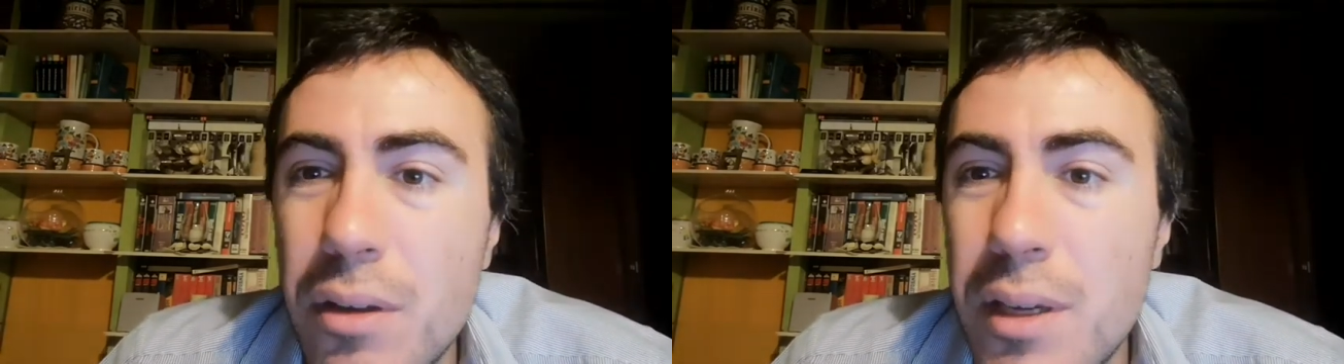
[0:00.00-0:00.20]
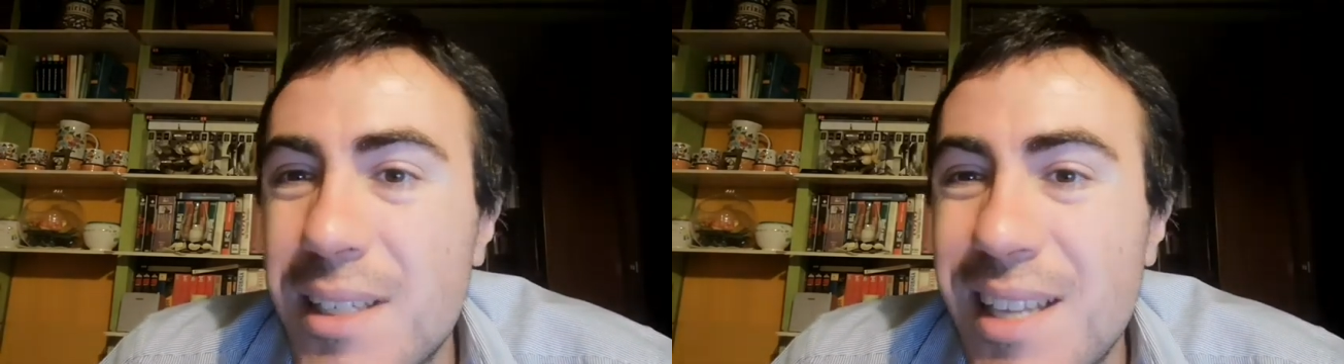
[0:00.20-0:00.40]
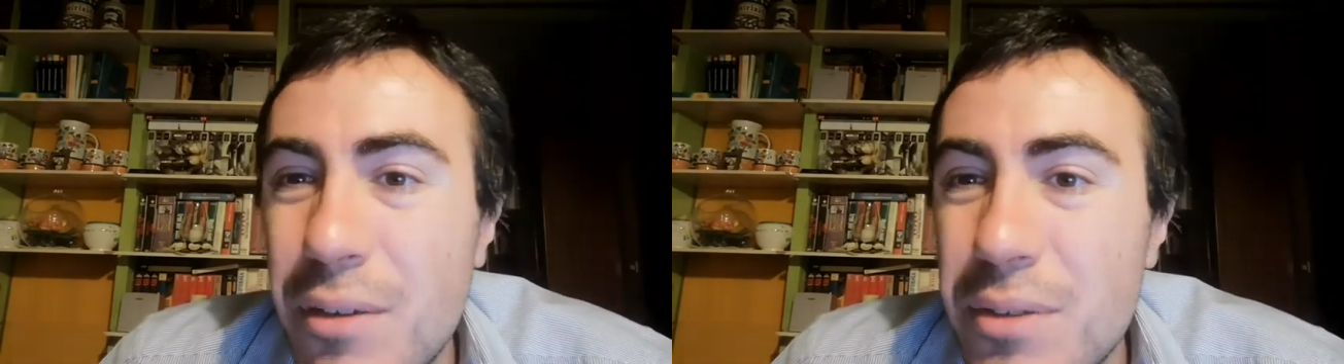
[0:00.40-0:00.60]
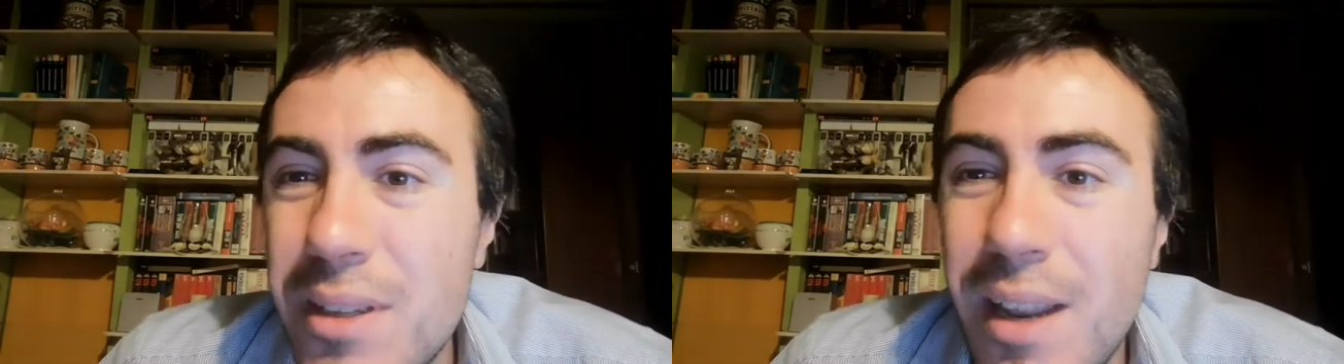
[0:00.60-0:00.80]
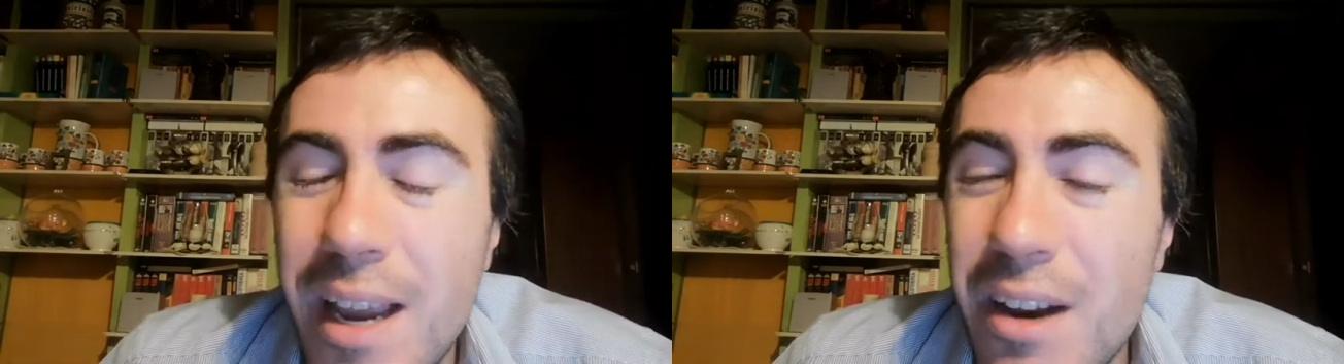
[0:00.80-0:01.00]
it
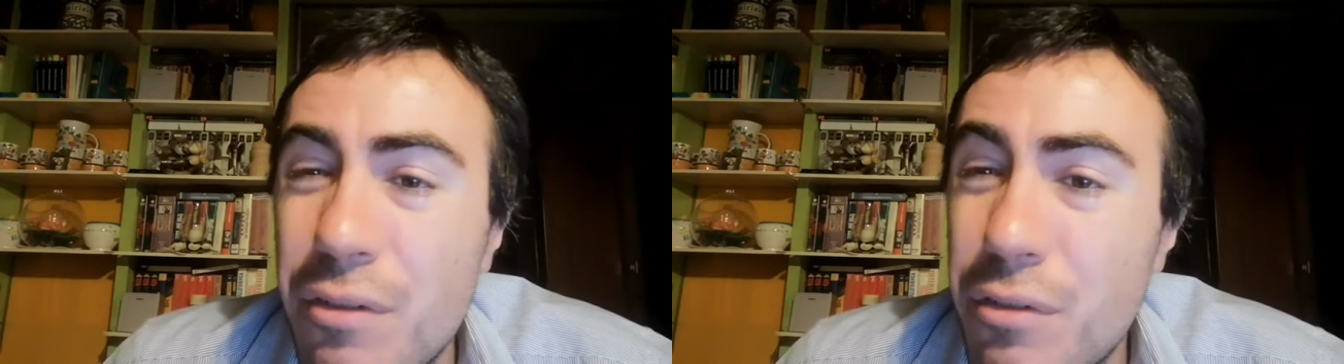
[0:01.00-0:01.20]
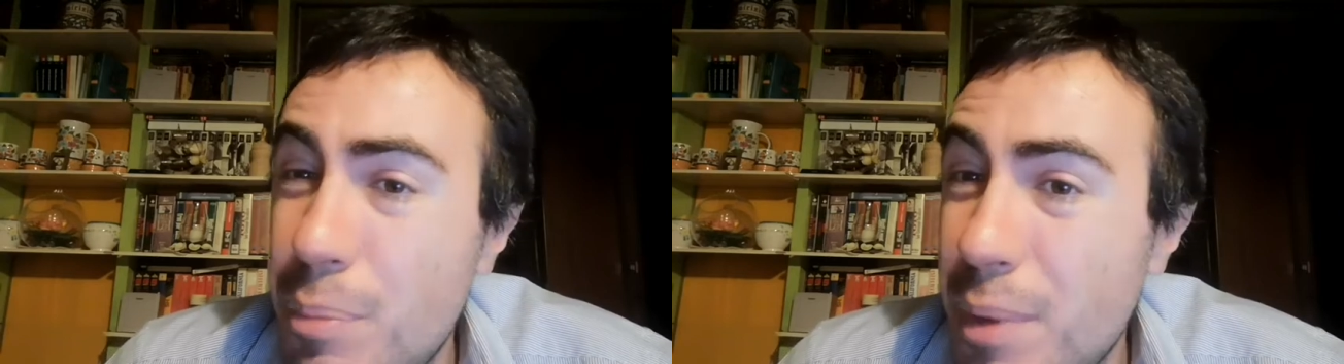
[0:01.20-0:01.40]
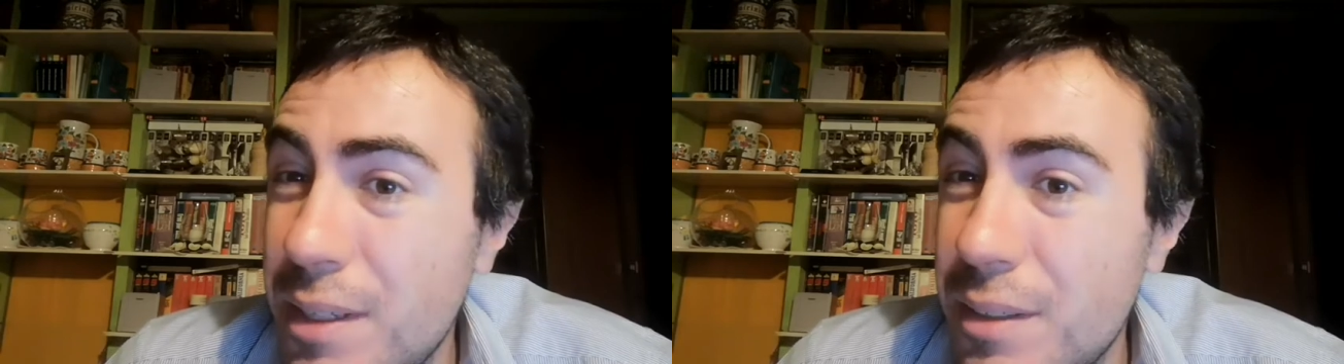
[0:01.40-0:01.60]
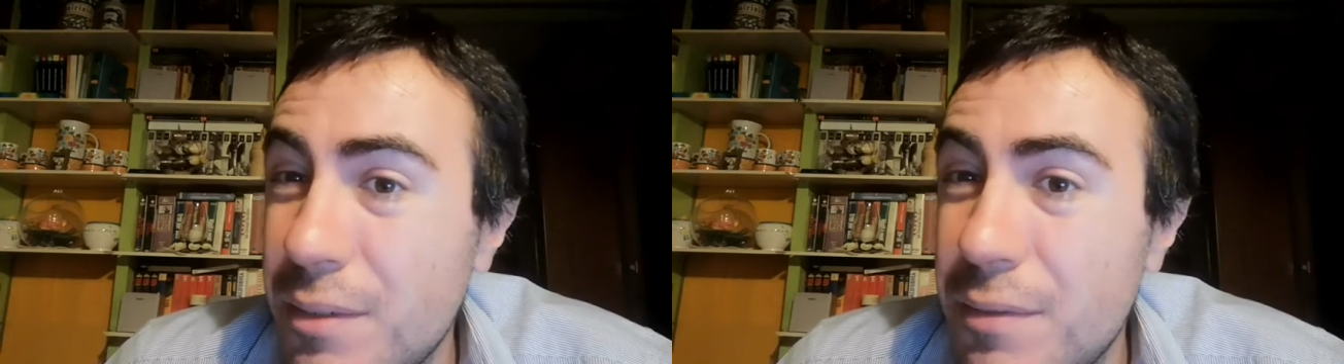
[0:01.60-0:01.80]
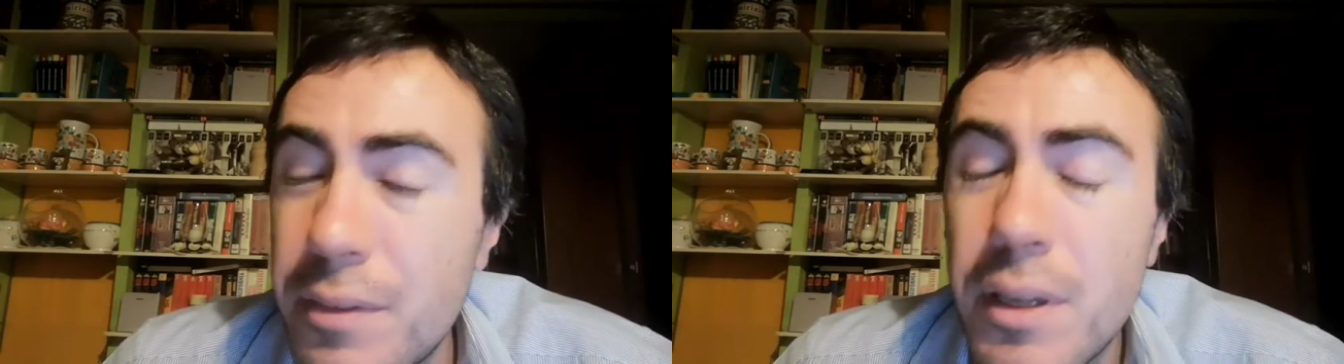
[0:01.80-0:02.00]
sounds like
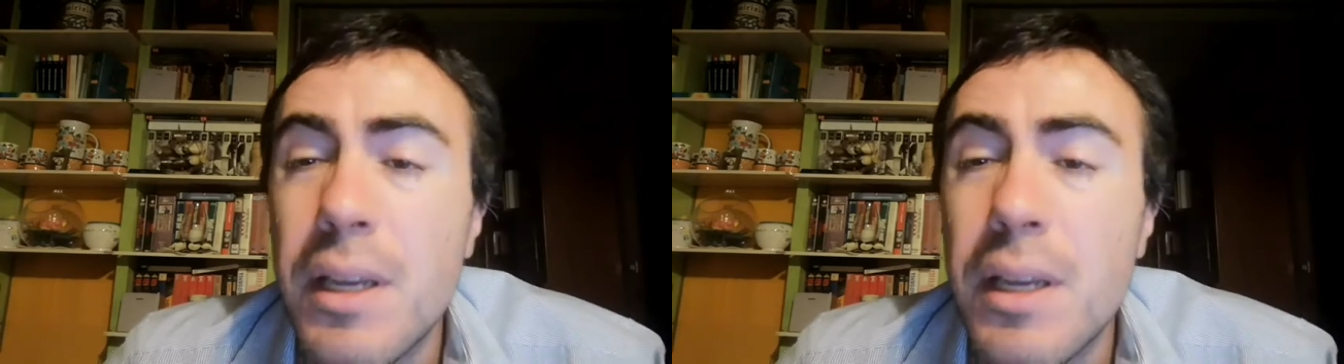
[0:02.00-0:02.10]
repetitive.